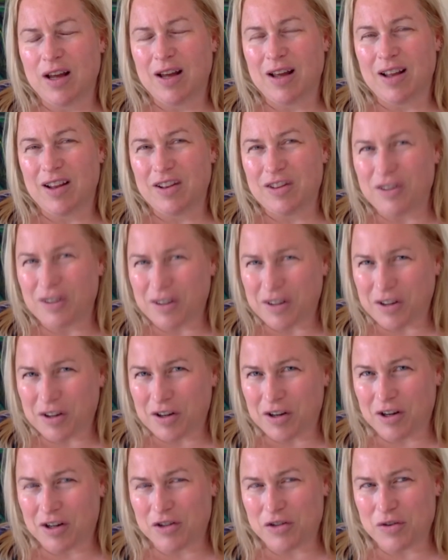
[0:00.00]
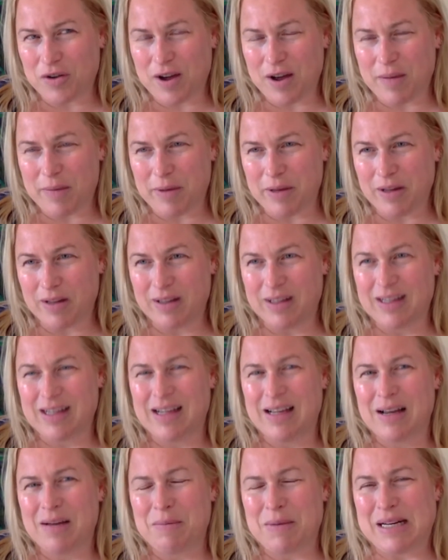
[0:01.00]
look at our trauma,
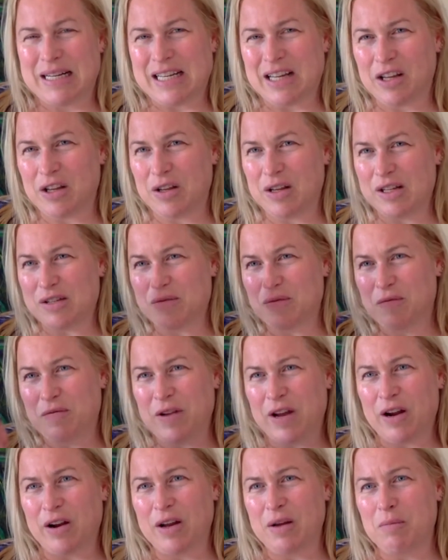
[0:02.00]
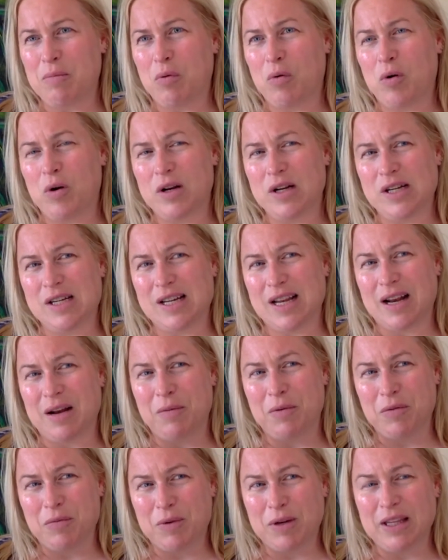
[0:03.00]
I'm going to tell you it's very important, and I
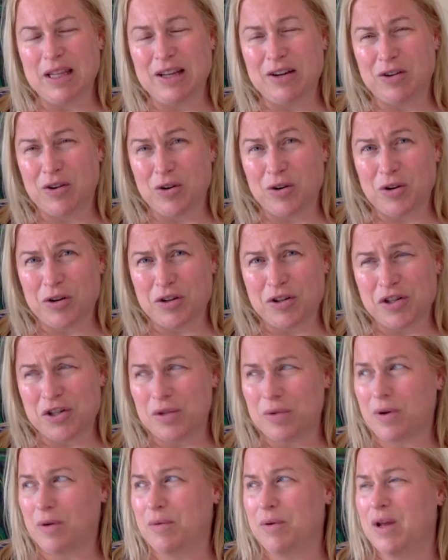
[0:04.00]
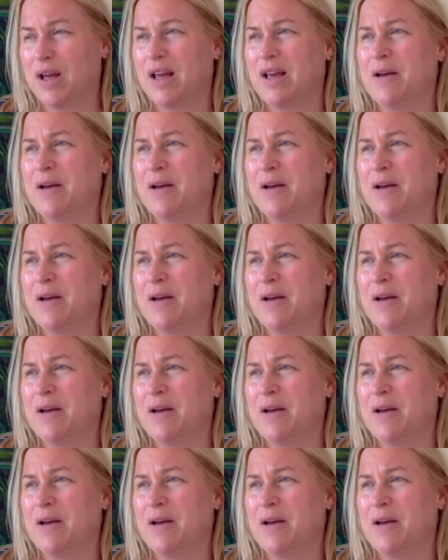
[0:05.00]
would really urge you, I